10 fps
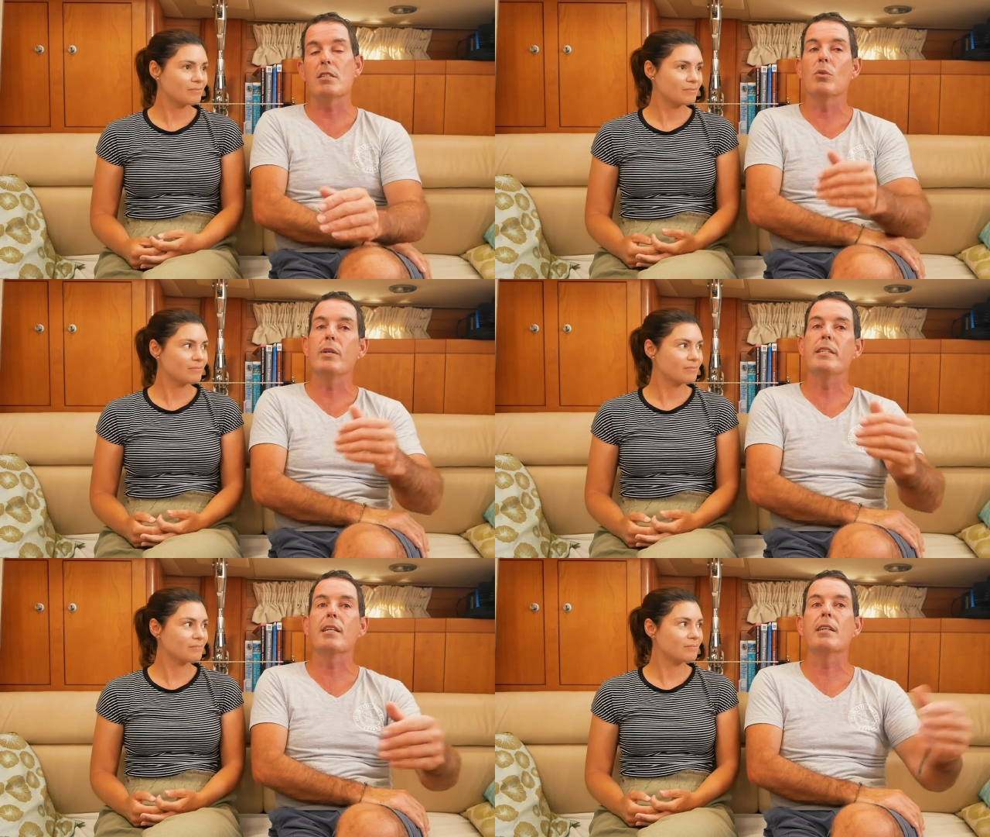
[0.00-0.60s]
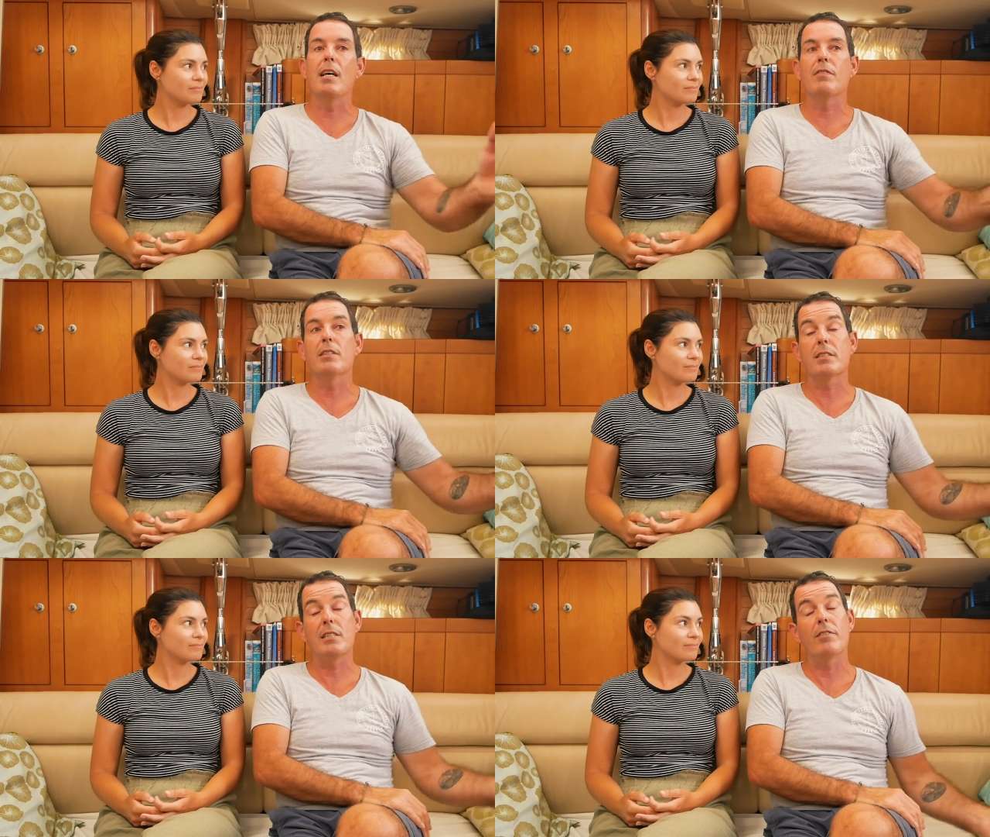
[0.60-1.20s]
Speaker 1: that we didn't level
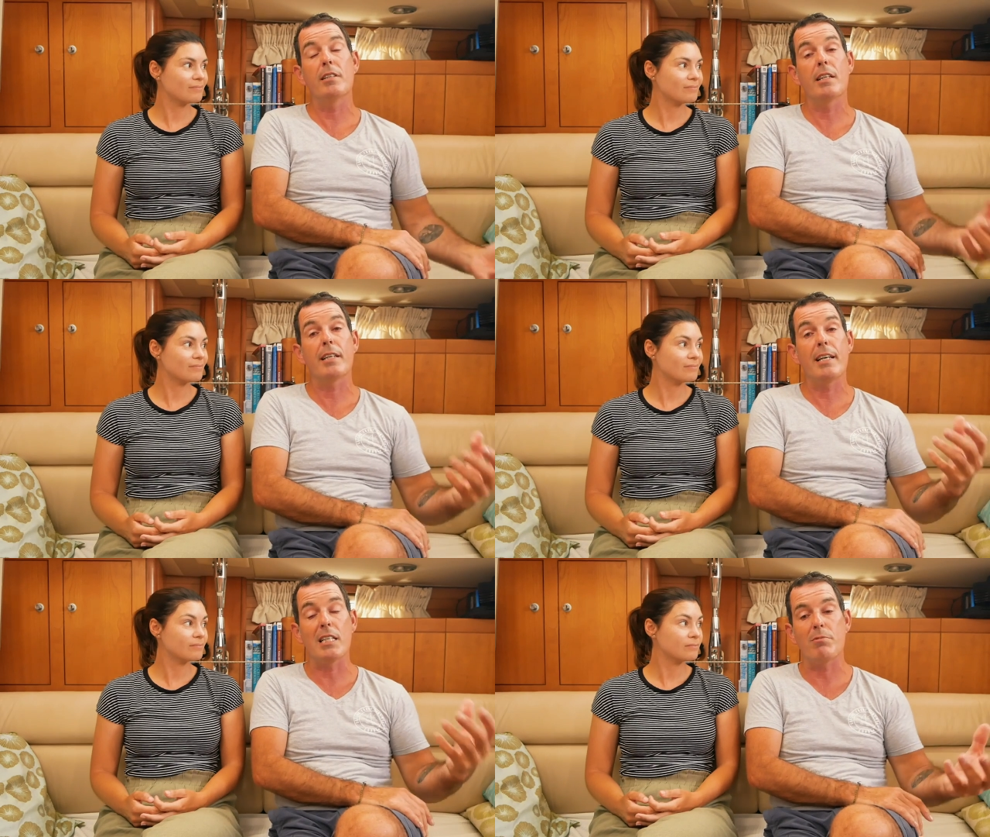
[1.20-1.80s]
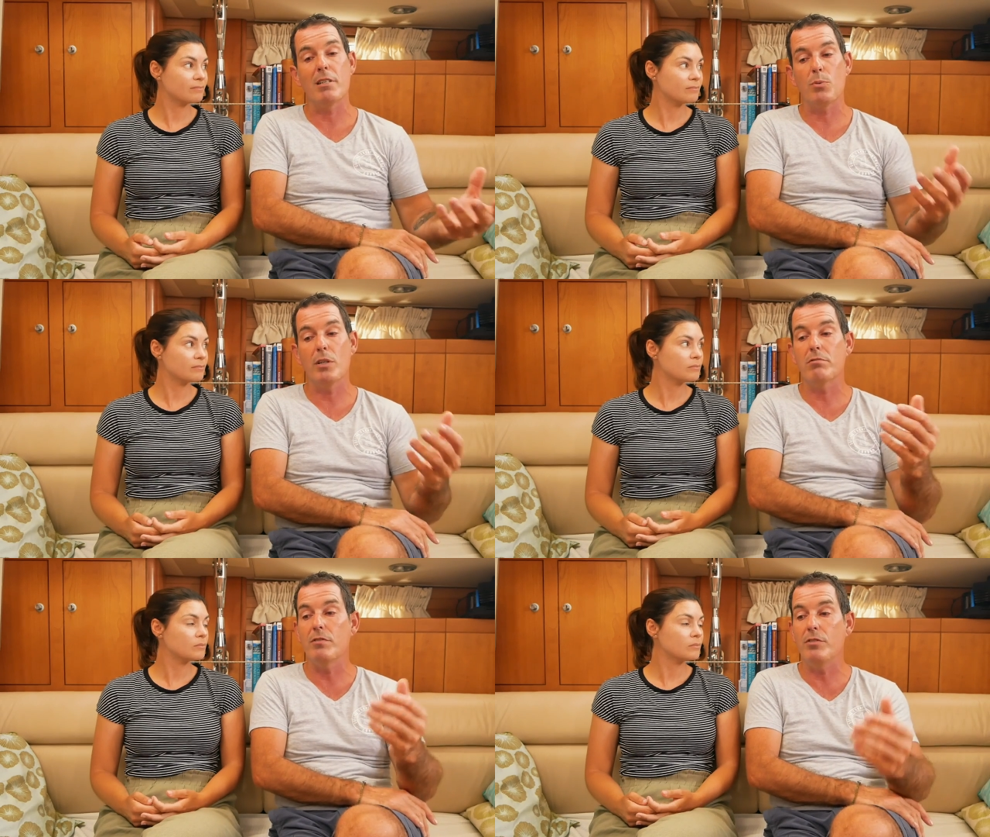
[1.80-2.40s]
at several of the other catamarans we
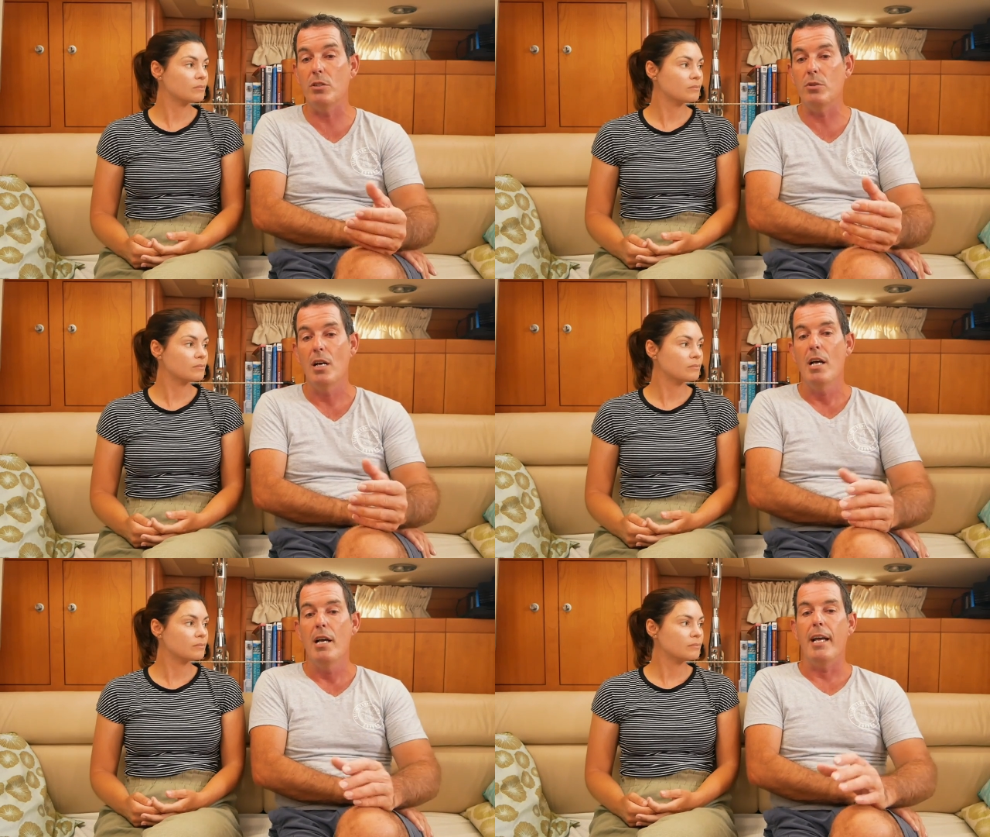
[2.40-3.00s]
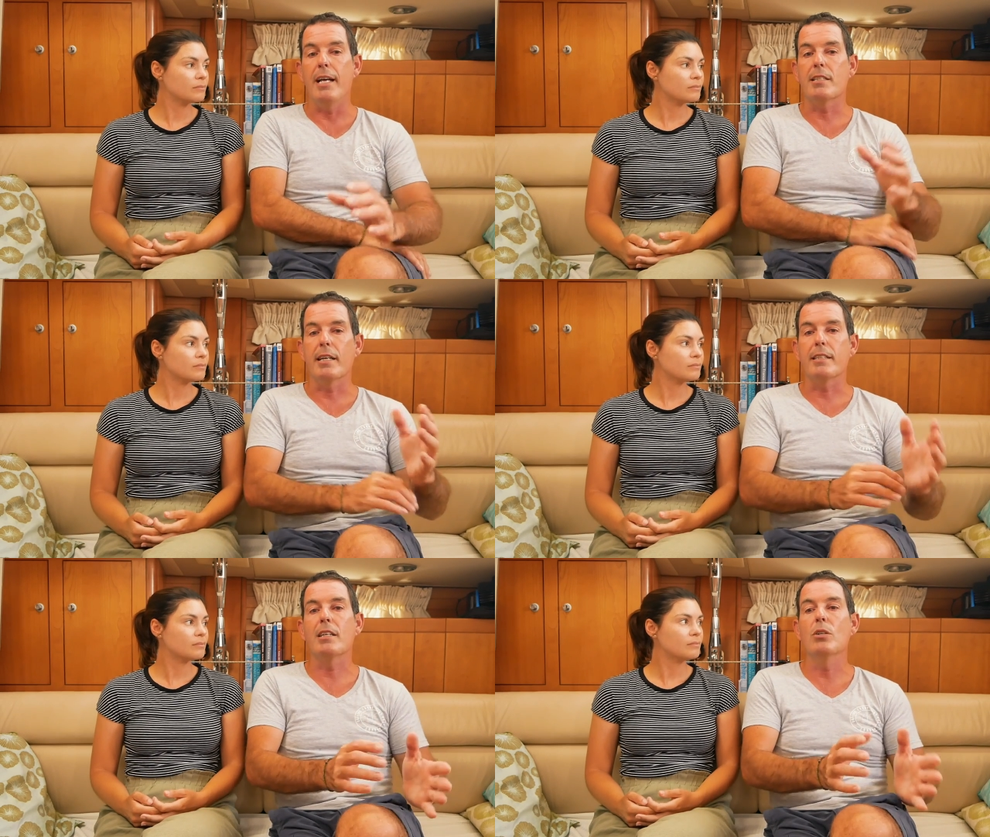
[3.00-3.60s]
have reviewed is that
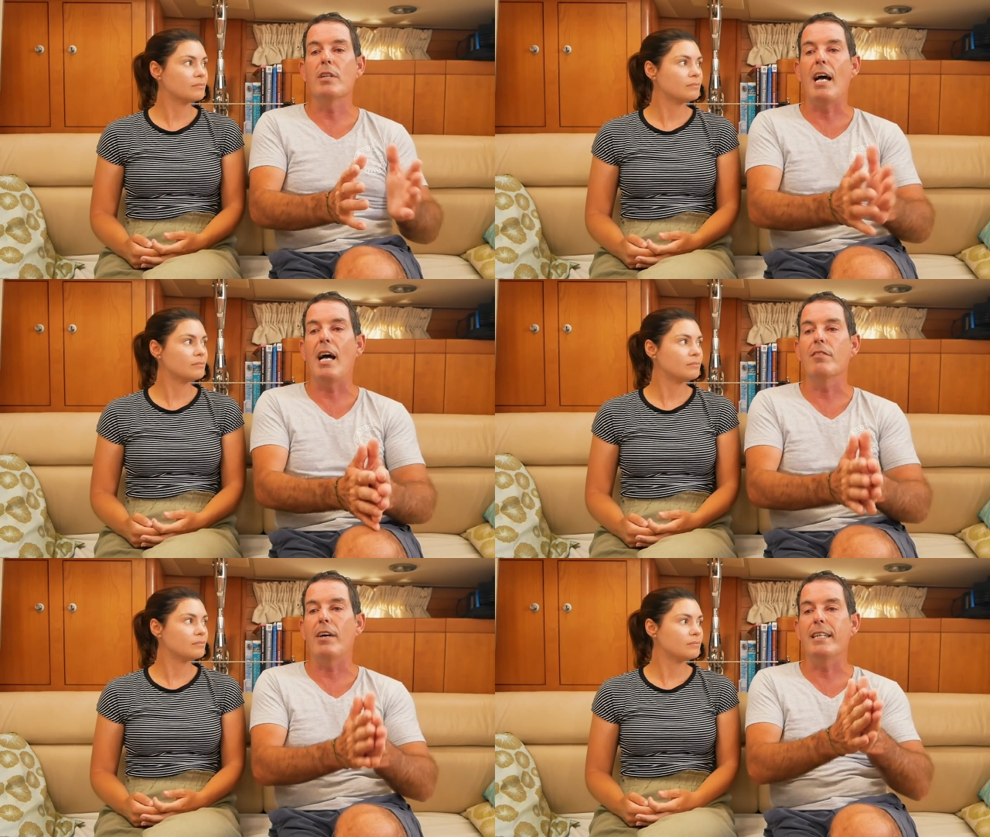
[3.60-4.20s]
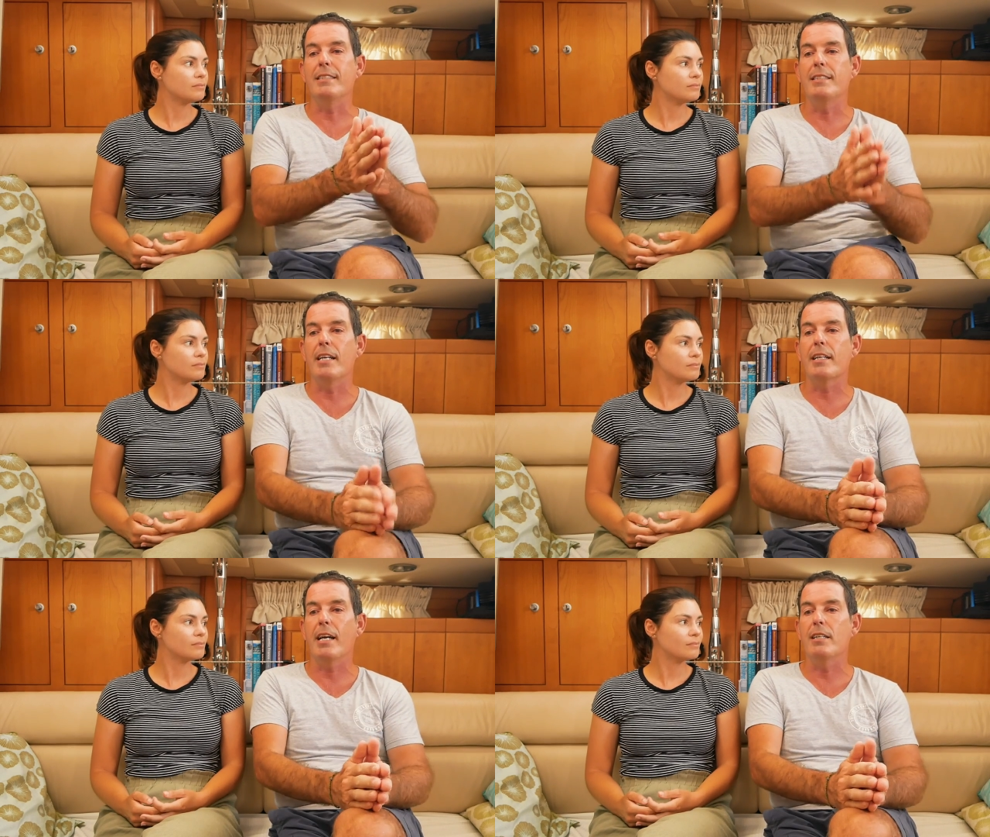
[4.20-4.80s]
they don't have a
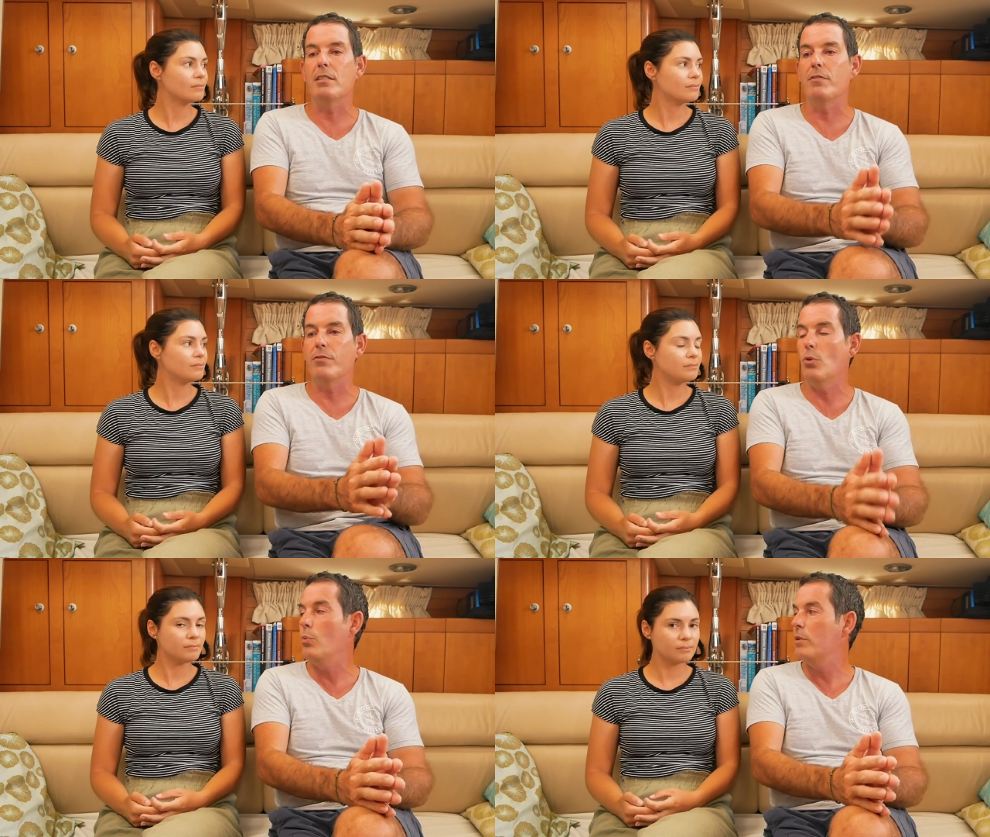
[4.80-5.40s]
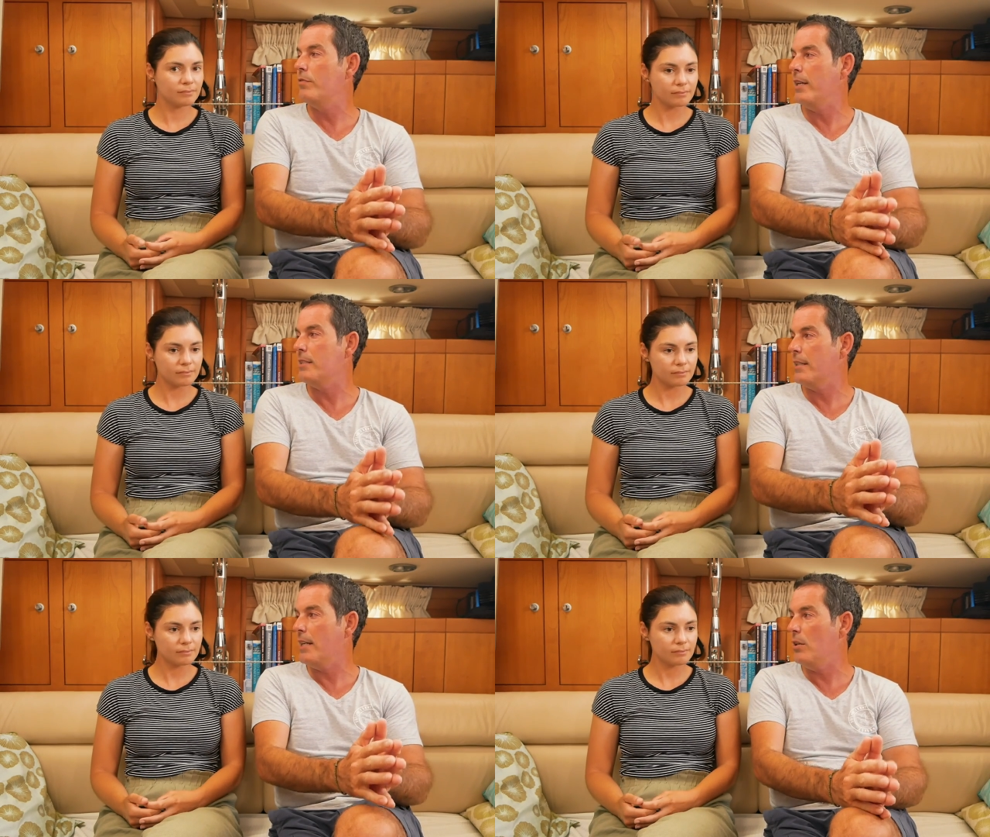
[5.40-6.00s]
dedicated
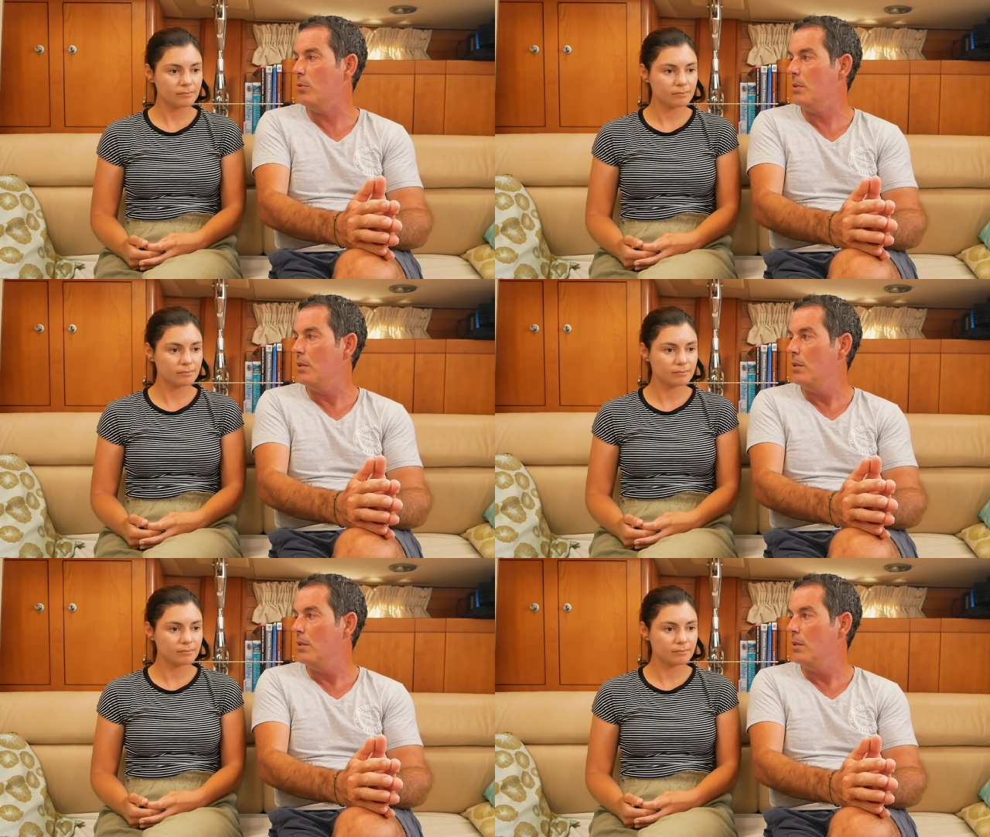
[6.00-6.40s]
forward-facing helm.